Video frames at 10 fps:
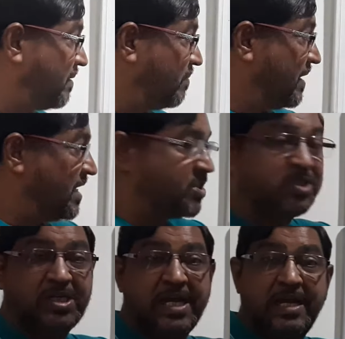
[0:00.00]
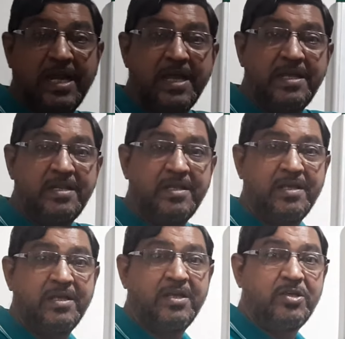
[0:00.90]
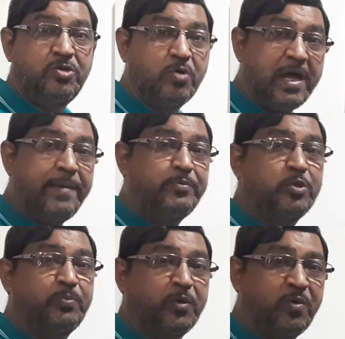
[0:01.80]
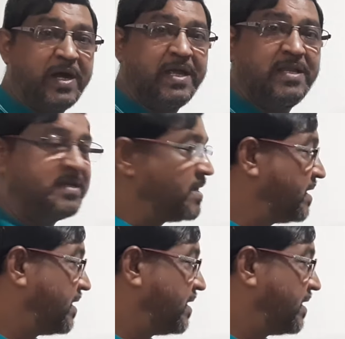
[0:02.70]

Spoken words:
male sterile line, you have to provide